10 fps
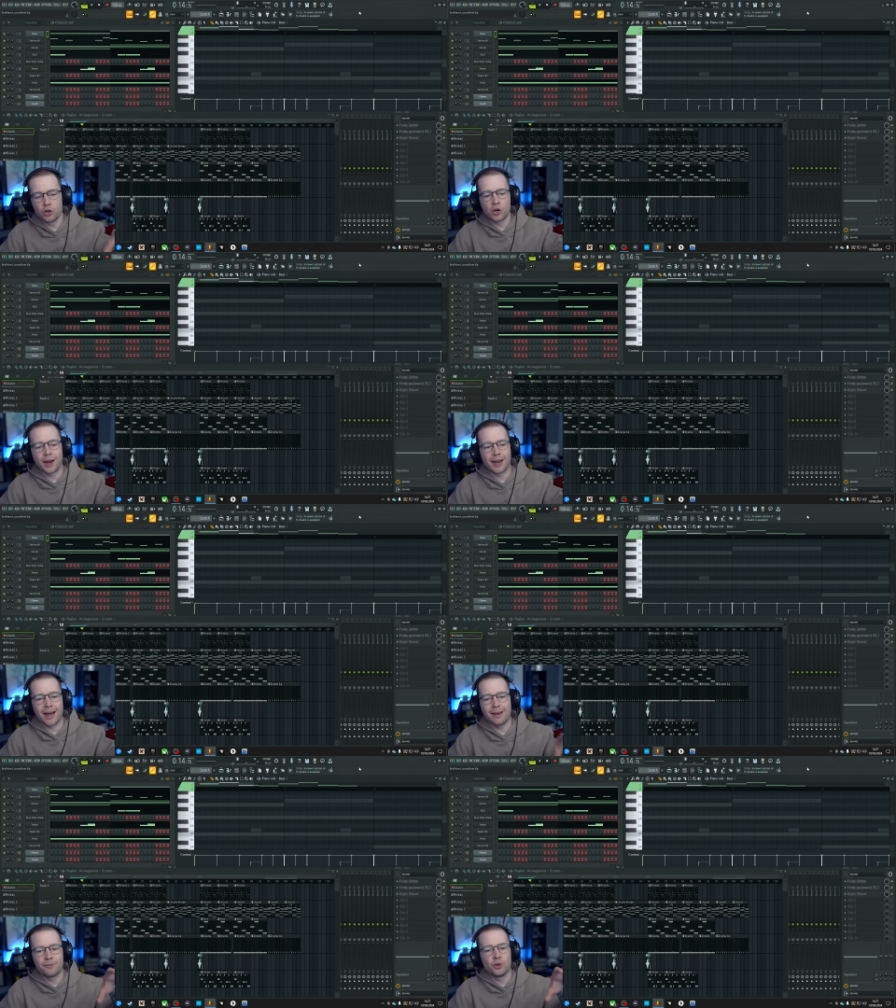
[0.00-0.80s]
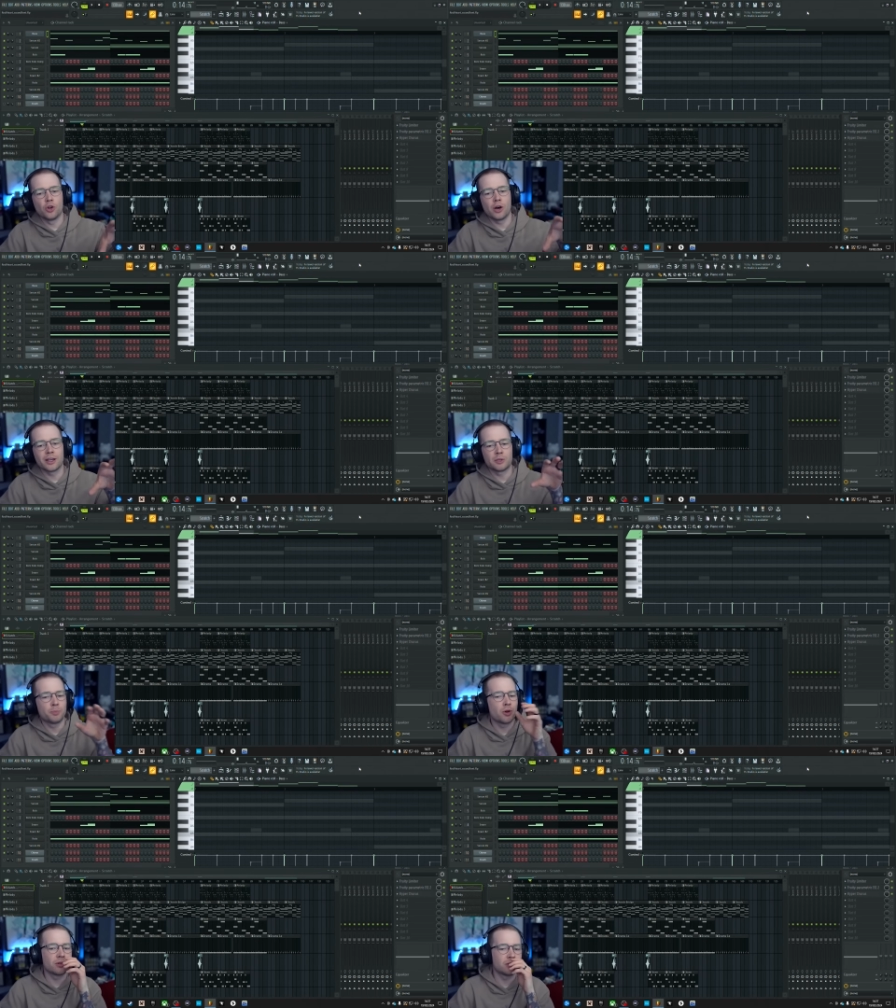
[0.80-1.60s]
you're looking at, if you're not
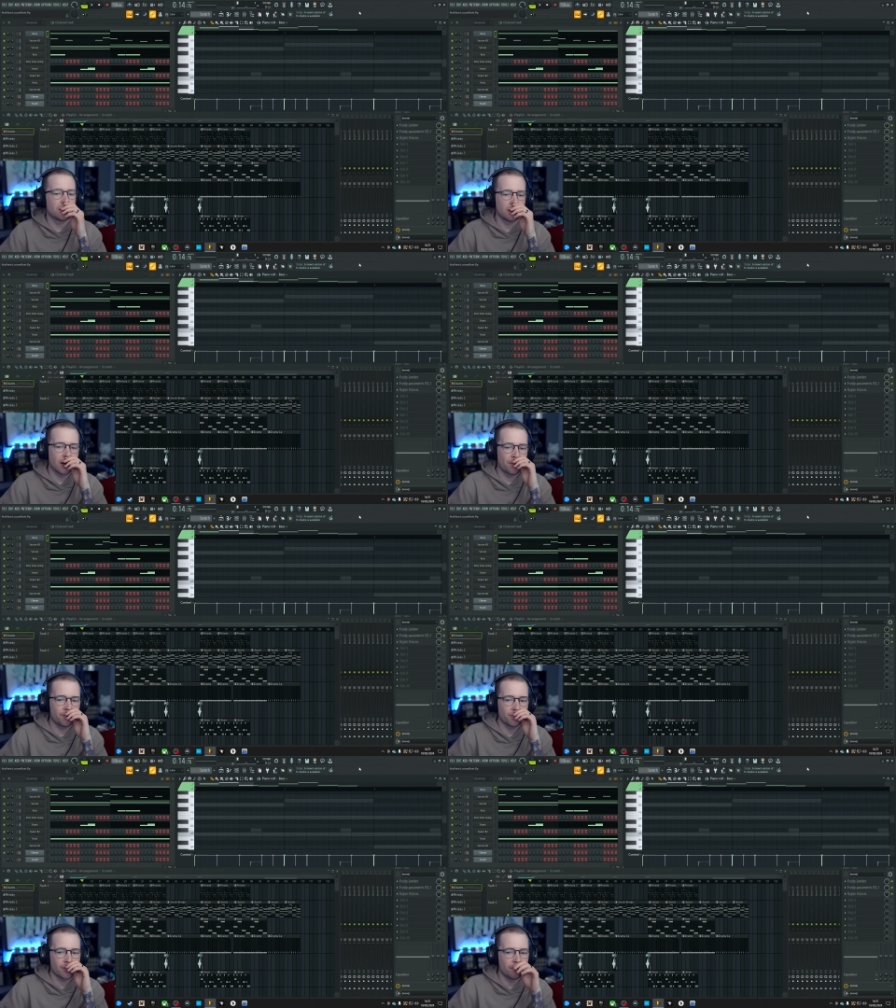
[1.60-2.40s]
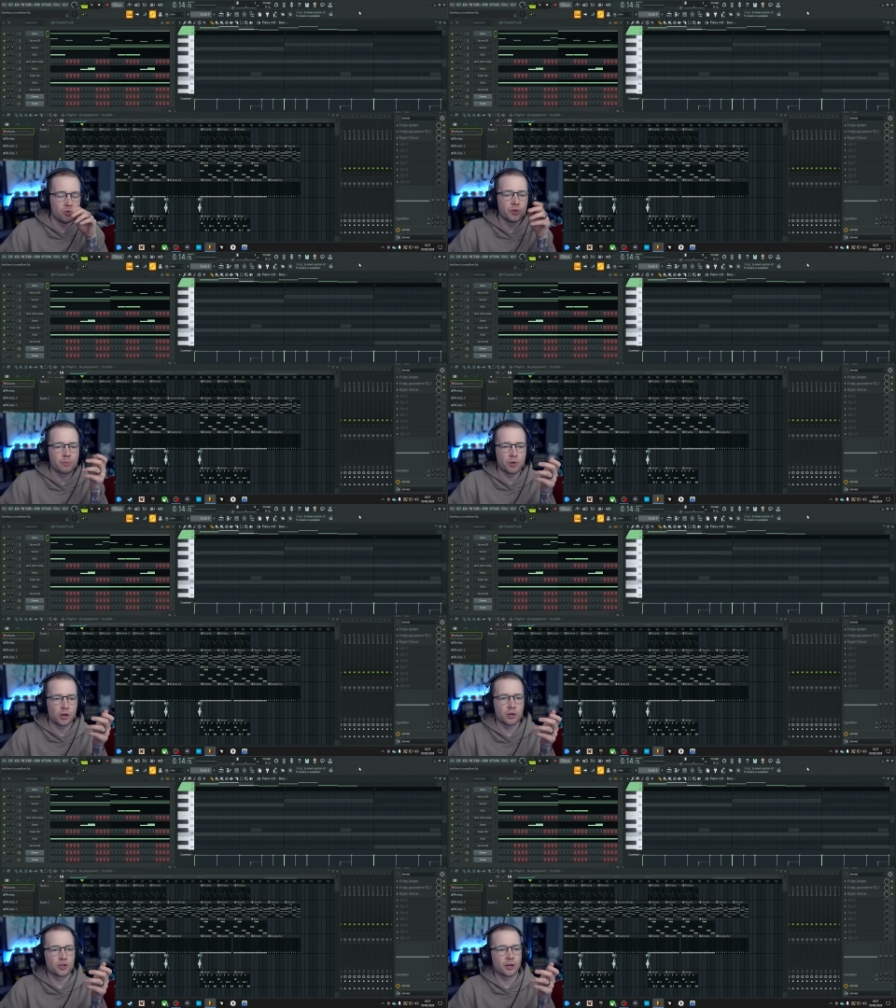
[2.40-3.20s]
experienced in music
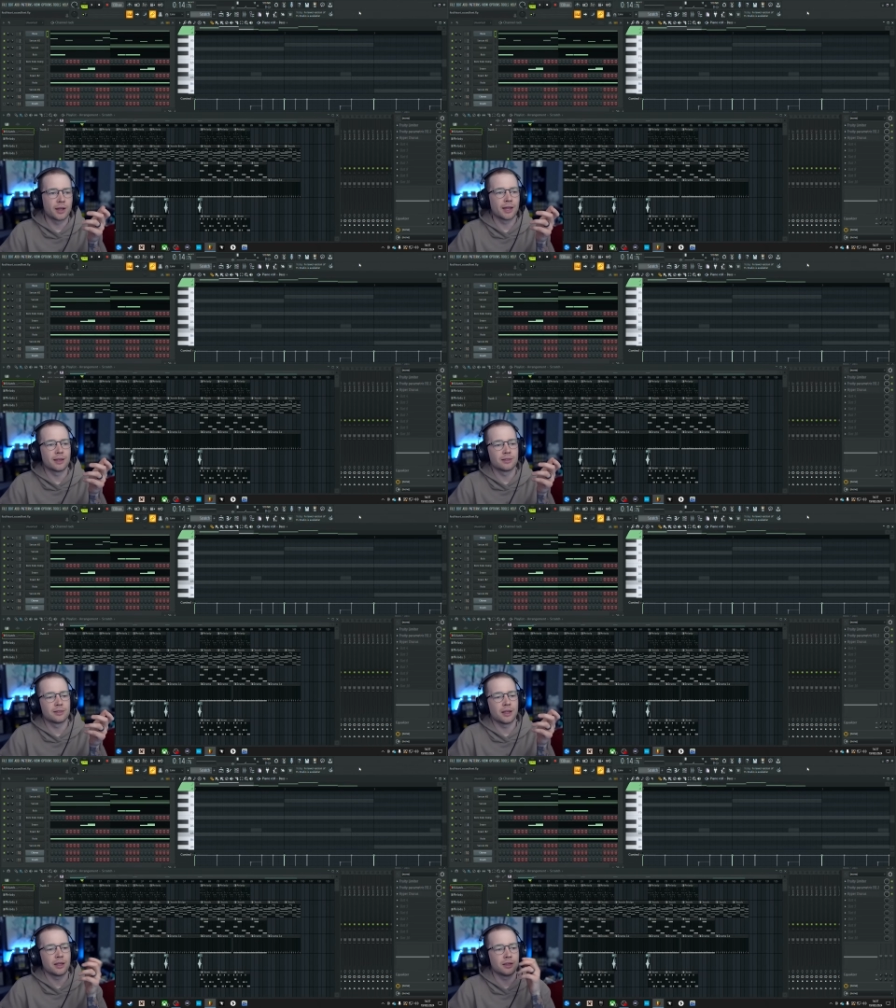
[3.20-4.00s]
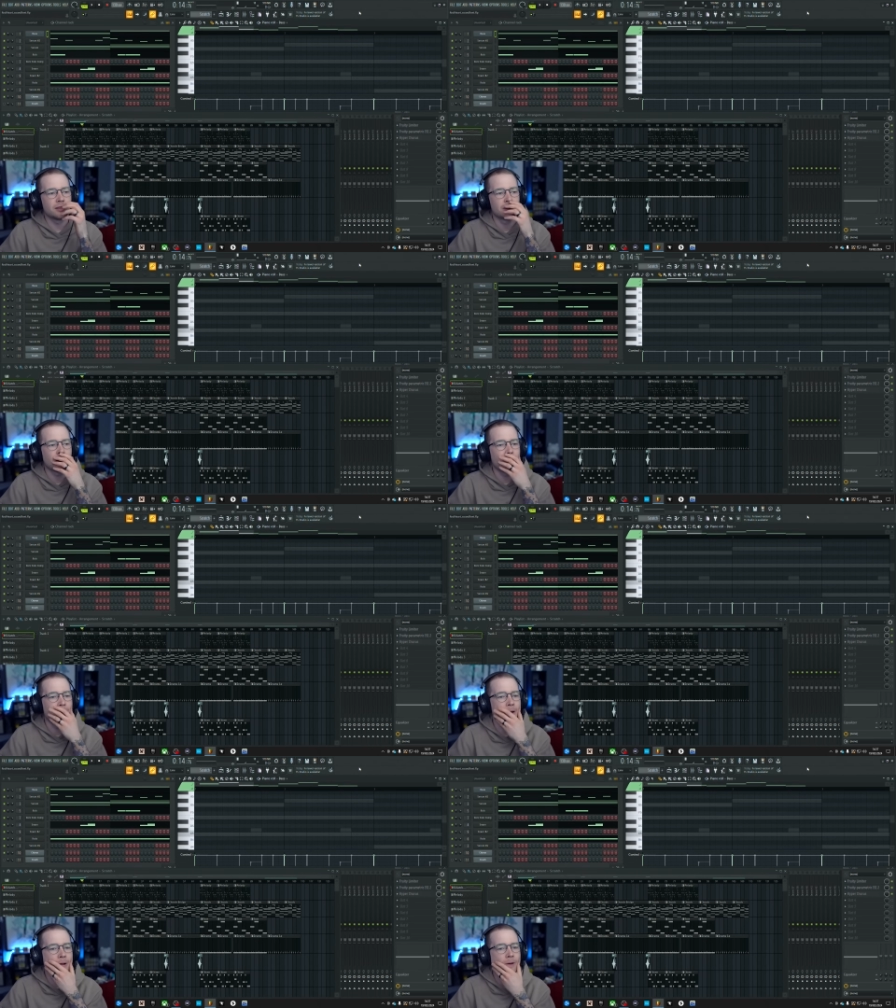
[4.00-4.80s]
production, I guess, is
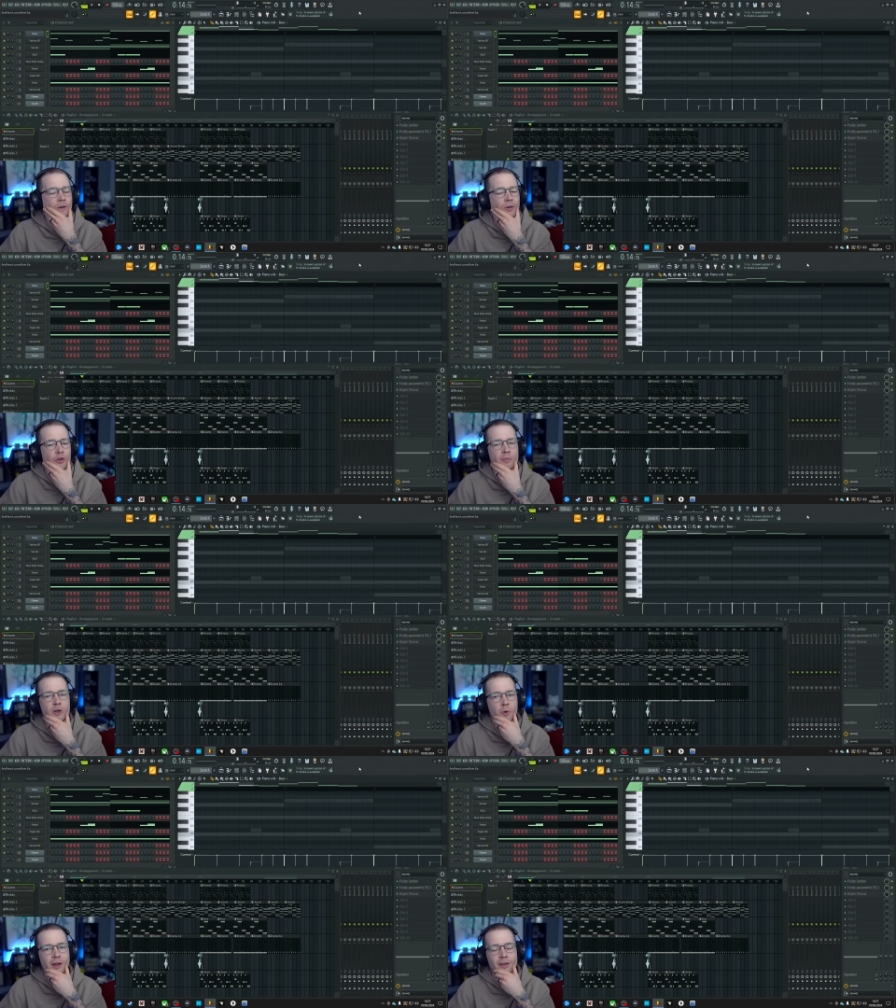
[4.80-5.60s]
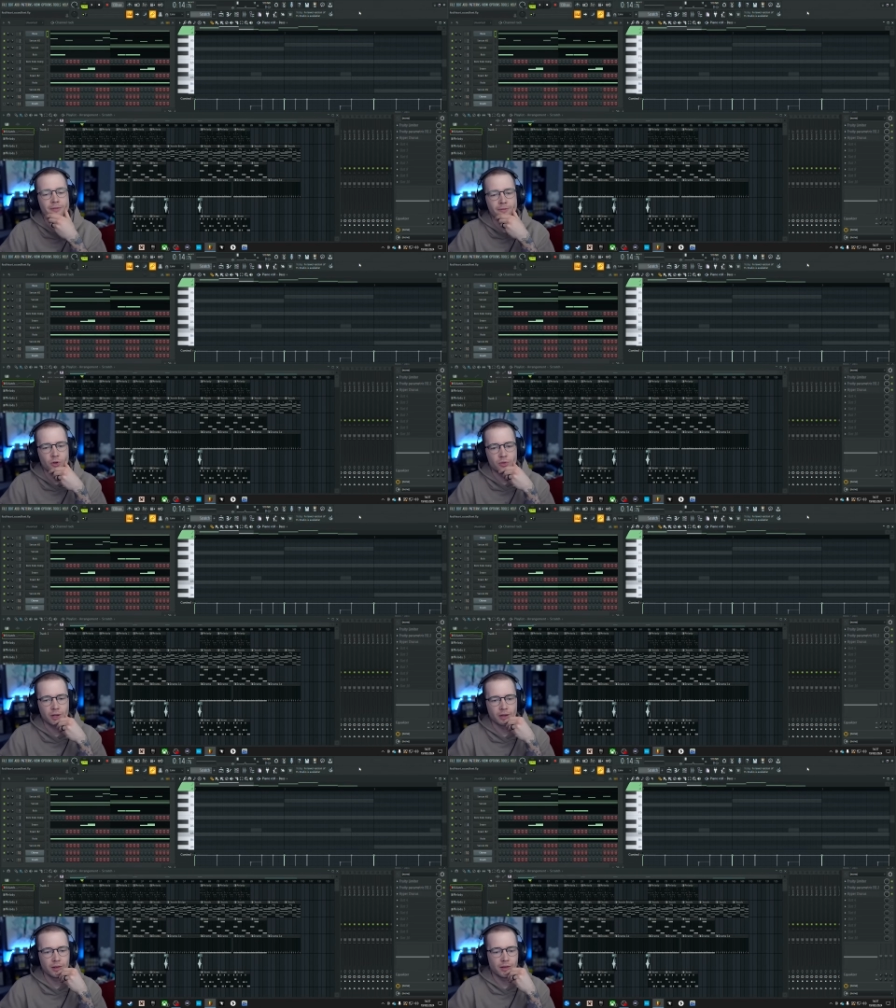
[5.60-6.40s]
it could be quite confusing.